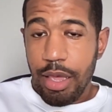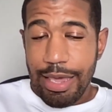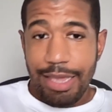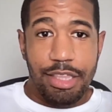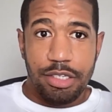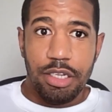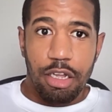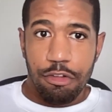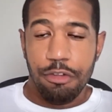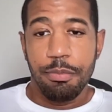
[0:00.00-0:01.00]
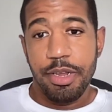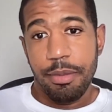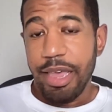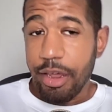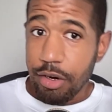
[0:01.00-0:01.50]
hate this stuff, but it
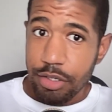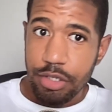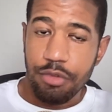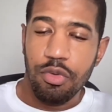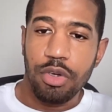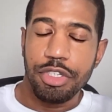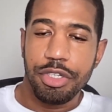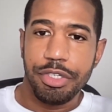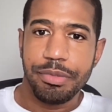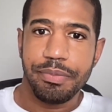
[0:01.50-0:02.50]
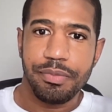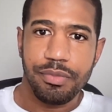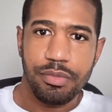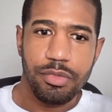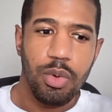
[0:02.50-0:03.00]
matters, unfortunately.
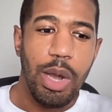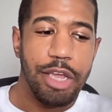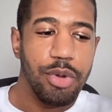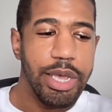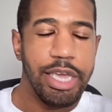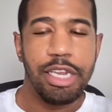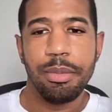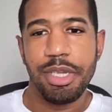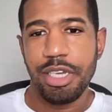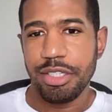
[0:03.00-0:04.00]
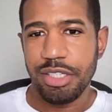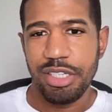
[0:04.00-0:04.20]
Why do I hate it? Because